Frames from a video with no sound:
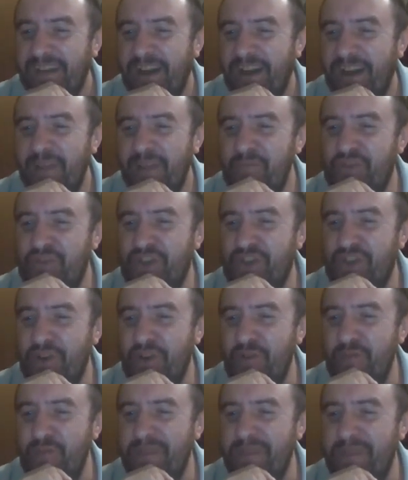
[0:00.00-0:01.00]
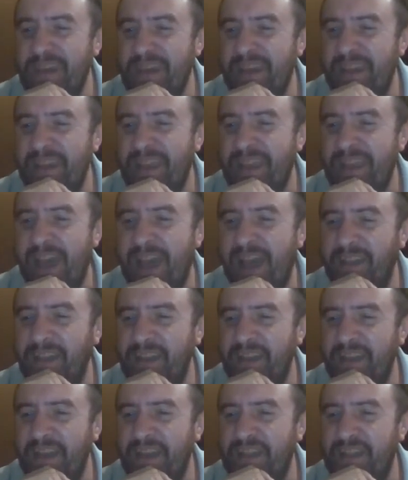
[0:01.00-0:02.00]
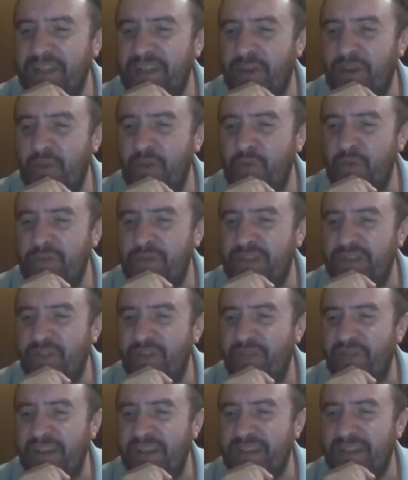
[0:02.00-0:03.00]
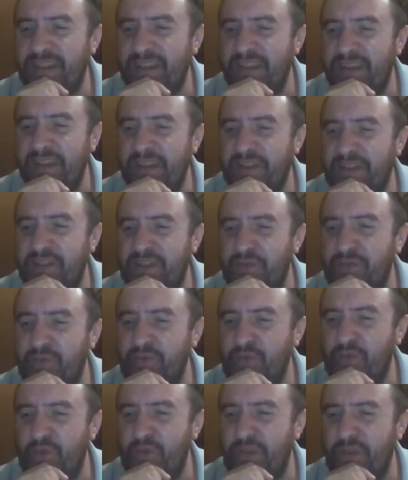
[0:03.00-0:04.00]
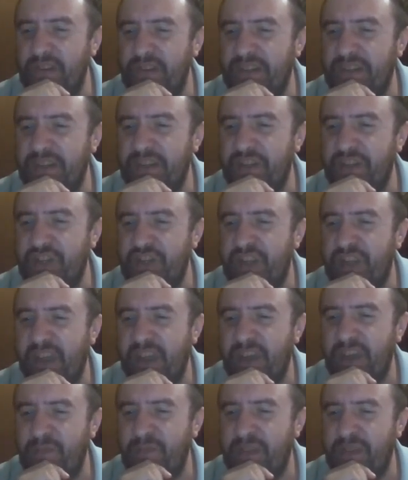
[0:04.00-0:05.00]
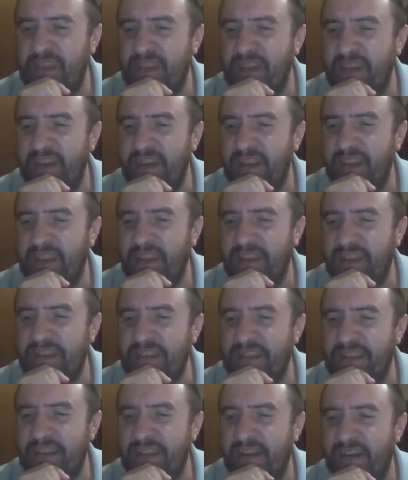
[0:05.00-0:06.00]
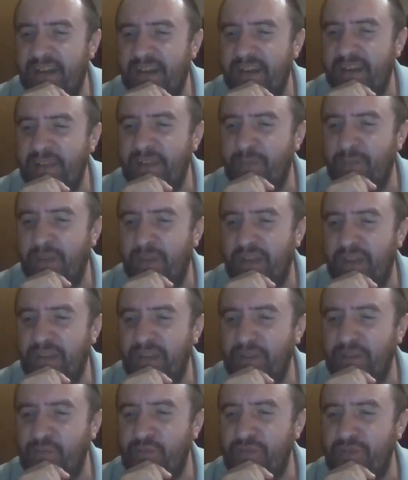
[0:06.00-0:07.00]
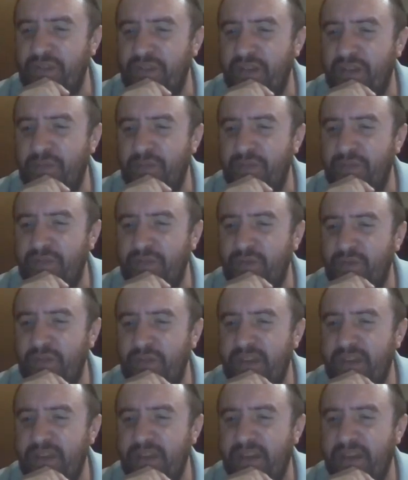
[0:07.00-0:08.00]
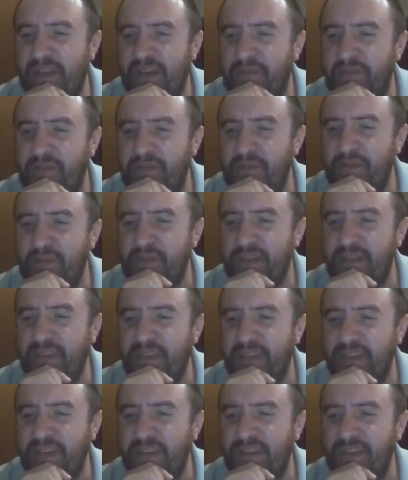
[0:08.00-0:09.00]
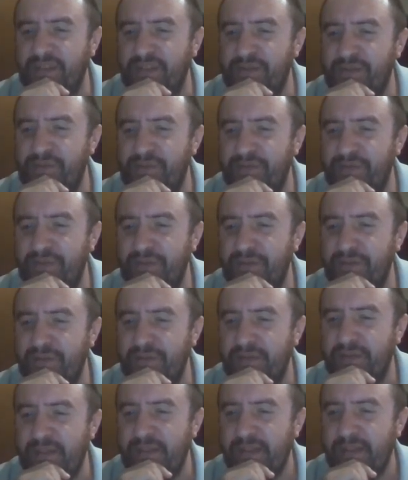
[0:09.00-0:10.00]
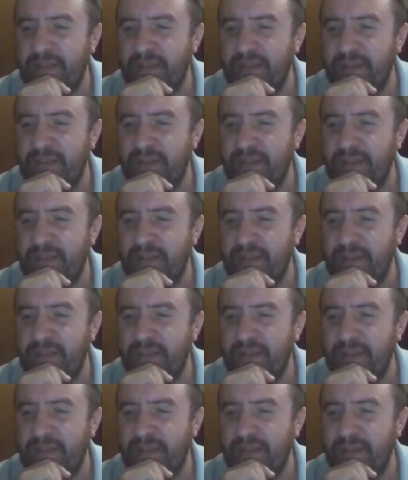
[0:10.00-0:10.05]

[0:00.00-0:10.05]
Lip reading: I'm German. Alex owns a wrestling school. It's a shame he didn't get signed by WWE after the takeover.